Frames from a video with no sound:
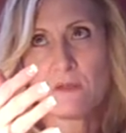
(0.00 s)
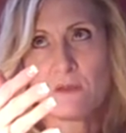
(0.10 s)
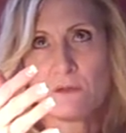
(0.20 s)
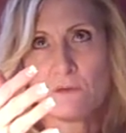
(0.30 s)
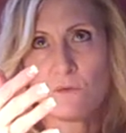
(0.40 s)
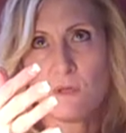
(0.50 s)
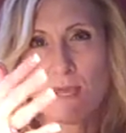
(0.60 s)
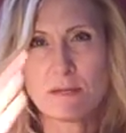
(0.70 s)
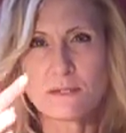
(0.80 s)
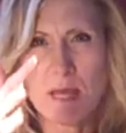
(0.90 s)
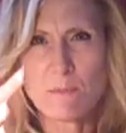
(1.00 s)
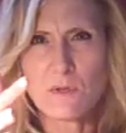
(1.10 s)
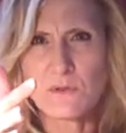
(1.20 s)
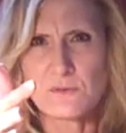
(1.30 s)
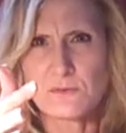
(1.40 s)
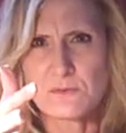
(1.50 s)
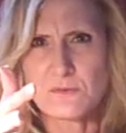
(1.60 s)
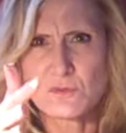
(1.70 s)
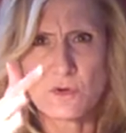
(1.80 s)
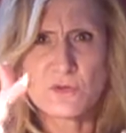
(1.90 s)
anatomical
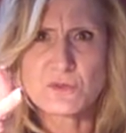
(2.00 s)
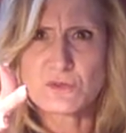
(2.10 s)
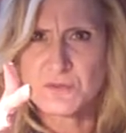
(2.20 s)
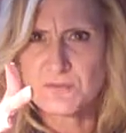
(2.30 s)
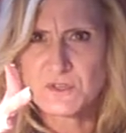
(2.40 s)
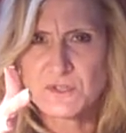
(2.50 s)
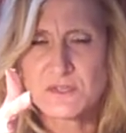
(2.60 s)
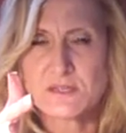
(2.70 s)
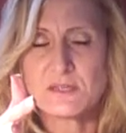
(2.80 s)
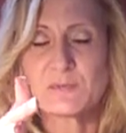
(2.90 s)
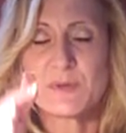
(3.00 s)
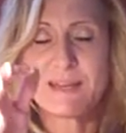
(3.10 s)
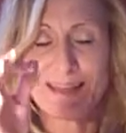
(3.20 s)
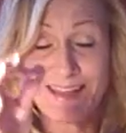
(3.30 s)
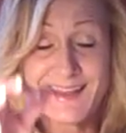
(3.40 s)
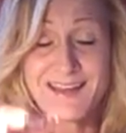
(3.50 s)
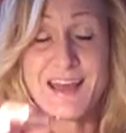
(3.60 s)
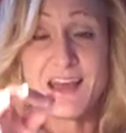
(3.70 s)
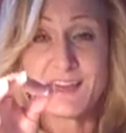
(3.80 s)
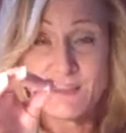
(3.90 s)
structure deficiencies, but it
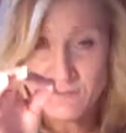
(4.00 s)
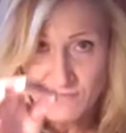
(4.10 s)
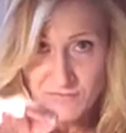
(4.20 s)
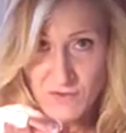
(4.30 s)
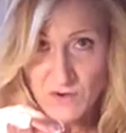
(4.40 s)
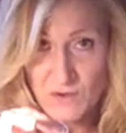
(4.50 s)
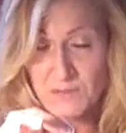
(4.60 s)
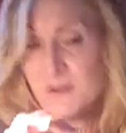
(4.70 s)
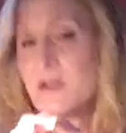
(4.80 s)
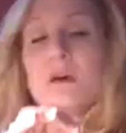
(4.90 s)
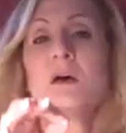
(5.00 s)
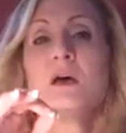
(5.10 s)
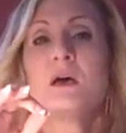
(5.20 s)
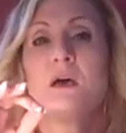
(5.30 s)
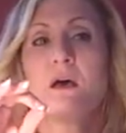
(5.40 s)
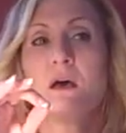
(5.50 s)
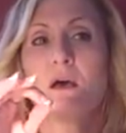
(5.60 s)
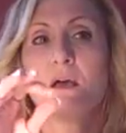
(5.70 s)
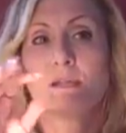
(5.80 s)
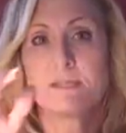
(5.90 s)
cannot confirm
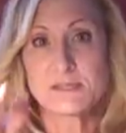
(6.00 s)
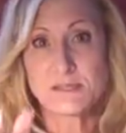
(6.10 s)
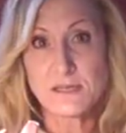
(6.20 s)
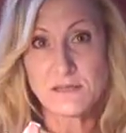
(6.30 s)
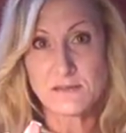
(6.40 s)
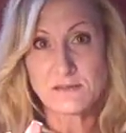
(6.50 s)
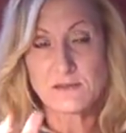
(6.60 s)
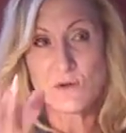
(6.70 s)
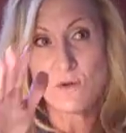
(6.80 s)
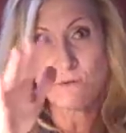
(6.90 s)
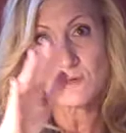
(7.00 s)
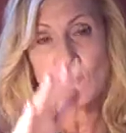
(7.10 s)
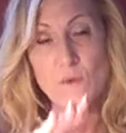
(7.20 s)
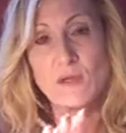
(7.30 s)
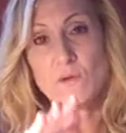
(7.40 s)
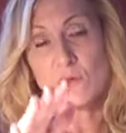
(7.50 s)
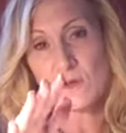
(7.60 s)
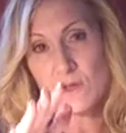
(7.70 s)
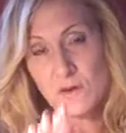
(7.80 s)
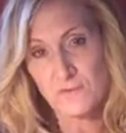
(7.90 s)
a disease. The only way you
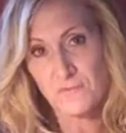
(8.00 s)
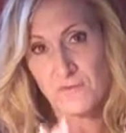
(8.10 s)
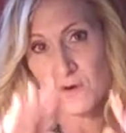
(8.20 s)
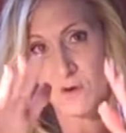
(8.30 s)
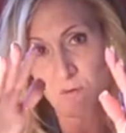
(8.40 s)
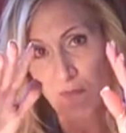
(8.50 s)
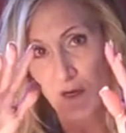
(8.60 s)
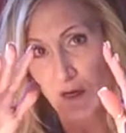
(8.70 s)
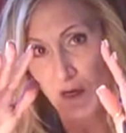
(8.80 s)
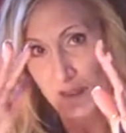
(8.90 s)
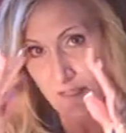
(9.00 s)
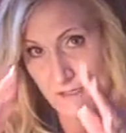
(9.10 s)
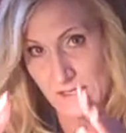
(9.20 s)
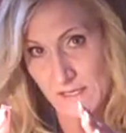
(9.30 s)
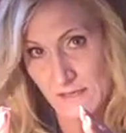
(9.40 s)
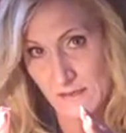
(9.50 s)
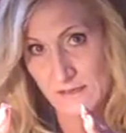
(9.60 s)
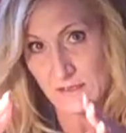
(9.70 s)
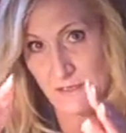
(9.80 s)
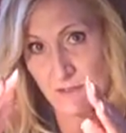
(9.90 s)
can confirm a
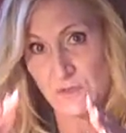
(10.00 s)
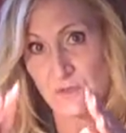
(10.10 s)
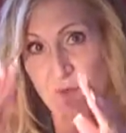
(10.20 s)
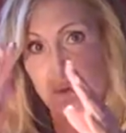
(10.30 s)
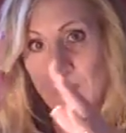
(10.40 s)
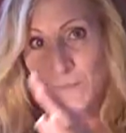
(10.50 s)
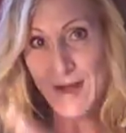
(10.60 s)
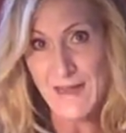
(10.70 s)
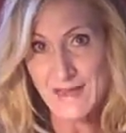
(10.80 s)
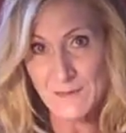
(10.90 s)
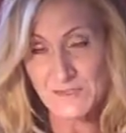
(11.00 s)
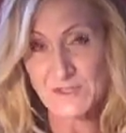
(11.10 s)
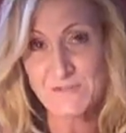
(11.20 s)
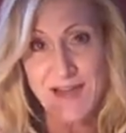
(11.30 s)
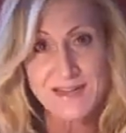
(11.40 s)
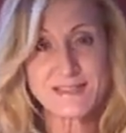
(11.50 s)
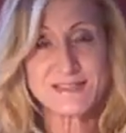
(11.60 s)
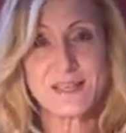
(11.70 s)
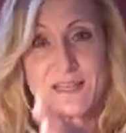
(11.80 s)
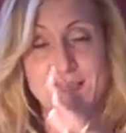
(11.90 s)
disease is through a biopsy. You've got to
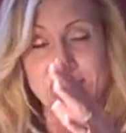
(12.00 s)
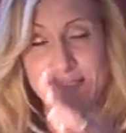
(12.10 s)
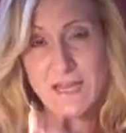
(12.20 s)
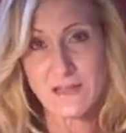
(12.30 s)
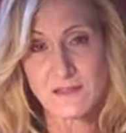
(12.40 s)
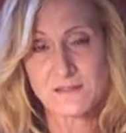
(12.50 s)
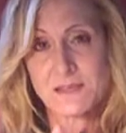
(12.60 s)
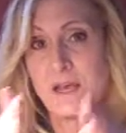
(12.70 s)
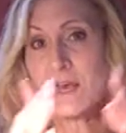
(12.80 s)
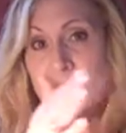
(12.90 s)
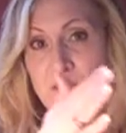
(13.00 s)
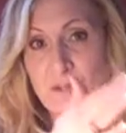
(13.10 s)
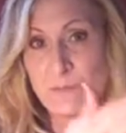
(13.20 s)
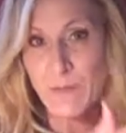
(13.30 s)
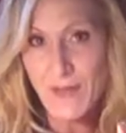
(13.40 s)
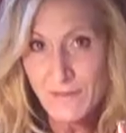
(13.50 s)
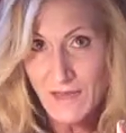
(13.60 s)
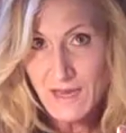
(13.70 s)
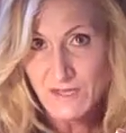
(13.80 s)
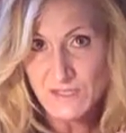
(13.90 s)
send the cells to the
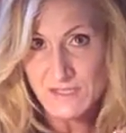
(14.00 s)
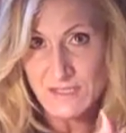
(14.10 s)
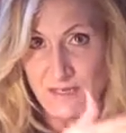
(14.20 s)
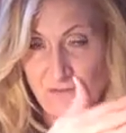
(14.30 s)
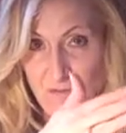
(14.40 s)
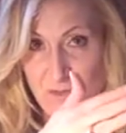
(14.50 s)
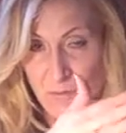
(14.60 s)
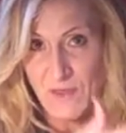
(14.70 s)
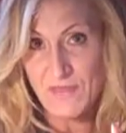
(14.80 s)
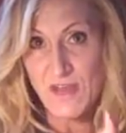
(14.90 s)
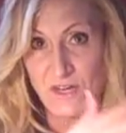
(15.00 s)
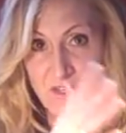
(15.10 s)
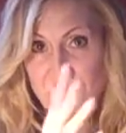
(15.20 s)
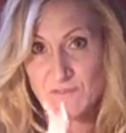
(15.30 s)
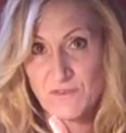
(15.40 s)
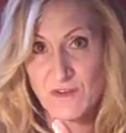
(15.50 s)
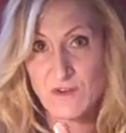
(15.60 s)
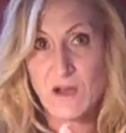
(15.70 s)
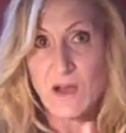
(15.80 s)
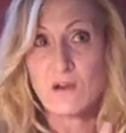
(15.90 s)
pathologist, and for the pathologist to
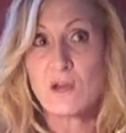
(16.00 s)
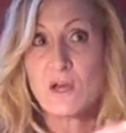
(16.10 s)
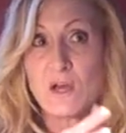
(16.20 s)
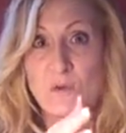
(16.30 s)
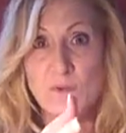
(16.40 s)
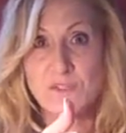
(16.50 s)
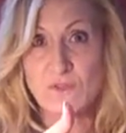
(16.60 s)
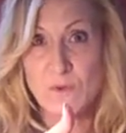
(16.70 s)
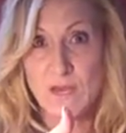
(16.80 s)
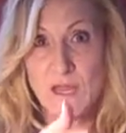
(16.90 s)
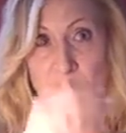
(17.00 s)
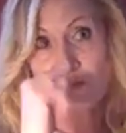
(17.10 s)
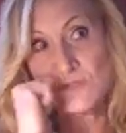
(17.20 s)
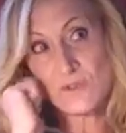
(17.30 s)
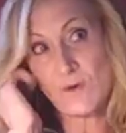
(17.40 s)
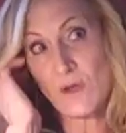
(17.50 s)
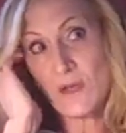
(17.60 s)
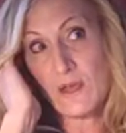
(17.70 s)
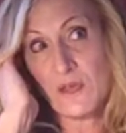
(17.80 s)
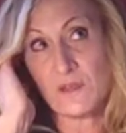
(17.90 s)
figure out what's going on. So
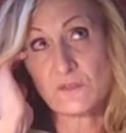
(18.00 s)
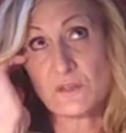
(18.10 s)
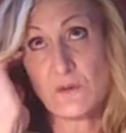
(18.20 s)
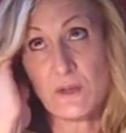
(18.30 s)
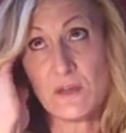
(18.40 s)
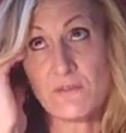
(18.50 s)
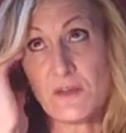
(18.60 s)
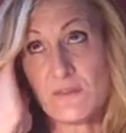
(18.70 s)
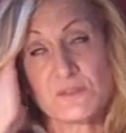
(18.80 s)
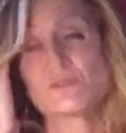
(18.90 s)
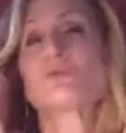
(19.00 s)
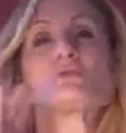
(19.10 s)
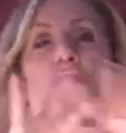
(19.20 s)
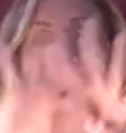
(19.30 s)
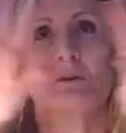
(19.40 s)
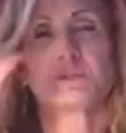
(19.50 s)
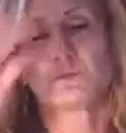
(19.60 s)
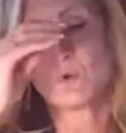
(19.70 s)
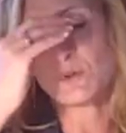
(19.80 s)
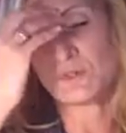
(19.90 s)
if, and this is true across
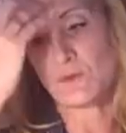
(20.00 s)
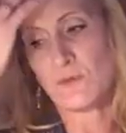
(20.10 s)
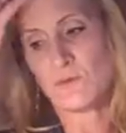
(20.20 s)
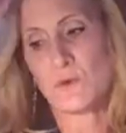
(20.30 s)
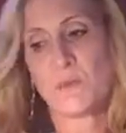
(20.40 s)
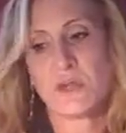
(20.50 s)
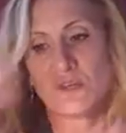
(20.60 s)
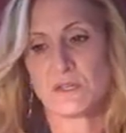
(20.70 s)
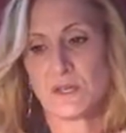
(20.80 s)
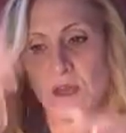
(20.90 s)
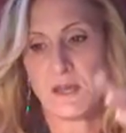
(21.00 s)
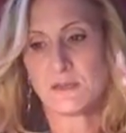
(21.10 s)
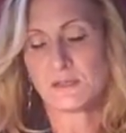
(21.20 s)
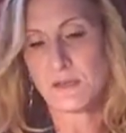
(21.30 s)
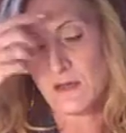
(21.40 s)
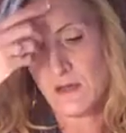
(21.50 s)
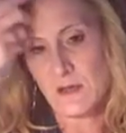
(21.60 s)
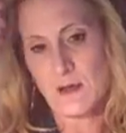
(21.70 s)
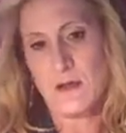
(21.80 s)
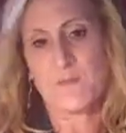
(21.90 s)
the board, so if your patient has
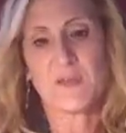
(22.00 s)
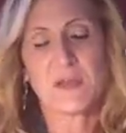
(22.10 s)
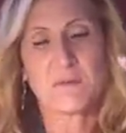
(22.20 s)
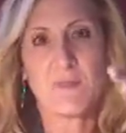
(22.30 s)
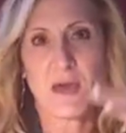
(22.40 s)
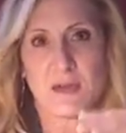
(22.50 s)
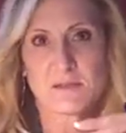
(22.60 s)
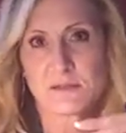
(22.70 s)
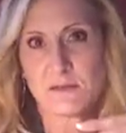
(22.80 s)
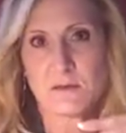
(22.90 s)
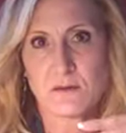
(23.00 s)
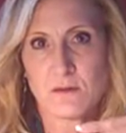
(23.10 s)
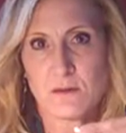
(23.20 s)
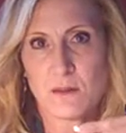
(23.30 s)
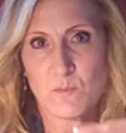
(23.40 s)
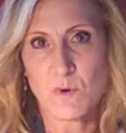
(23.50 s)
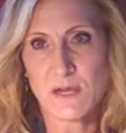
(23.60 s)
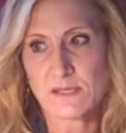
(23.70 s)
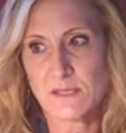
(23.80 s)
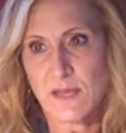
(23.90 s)
like a mass in their
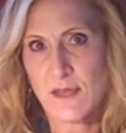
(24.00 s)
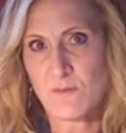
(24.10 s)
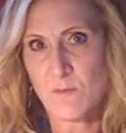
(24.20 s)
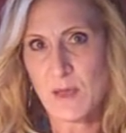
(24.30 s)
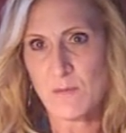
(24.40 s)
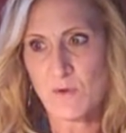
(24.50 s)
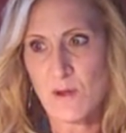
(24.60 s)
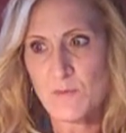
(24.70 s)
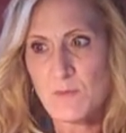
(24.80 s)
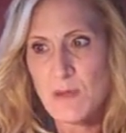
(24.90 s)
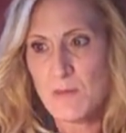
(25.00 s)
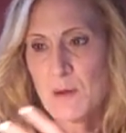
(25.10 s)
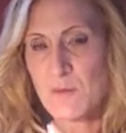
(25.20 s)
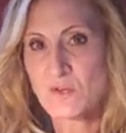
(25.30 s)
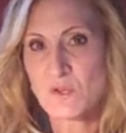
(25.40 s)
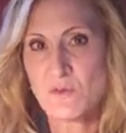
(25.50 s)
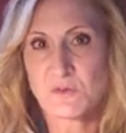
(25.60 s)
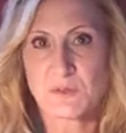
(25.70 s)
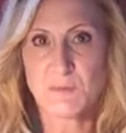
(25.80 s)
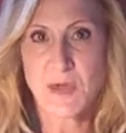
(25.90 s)
breast and they have a mammogram, the mammogram can show
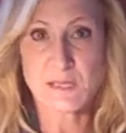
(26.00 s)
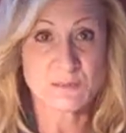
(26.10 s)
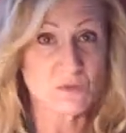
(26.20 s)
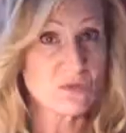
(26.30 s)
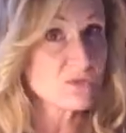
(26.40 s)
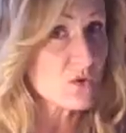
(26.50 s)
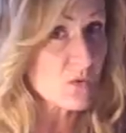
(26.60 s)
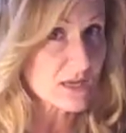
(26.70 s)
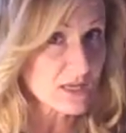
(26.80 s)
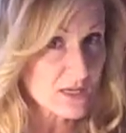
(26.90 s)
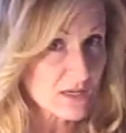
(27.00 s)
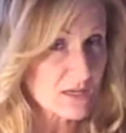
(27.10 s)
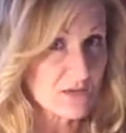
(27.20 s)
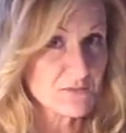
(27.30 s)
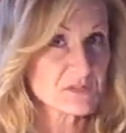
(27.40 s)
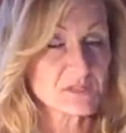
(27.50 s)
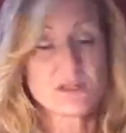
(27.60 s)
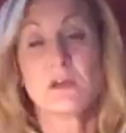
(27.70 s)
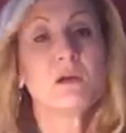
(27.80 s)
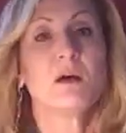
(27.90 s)
there's a mass, but you have no idea if
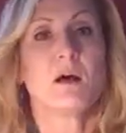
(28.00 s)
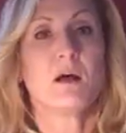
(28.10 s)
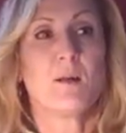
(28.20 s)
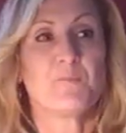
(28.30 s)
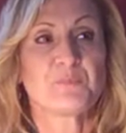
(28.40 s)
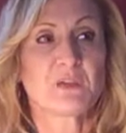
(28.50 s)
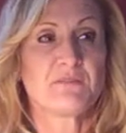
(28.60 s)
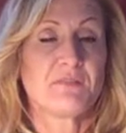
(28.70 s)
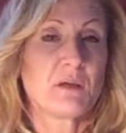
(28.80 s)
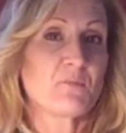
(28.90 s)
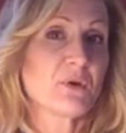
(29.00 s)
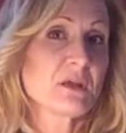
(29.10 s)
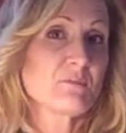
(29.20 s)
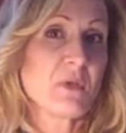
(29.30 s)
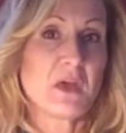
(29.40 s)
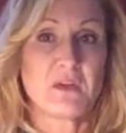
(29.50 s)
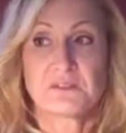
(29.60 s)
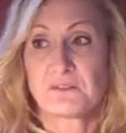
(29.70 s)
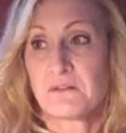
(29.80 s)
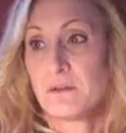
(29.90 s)
it's a fibrotic
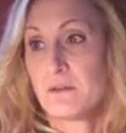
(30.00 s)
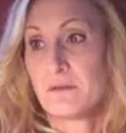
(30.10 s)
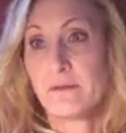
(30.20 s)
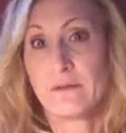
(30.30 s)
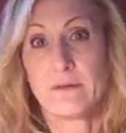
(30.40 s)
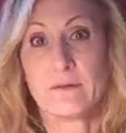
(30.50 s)
mass or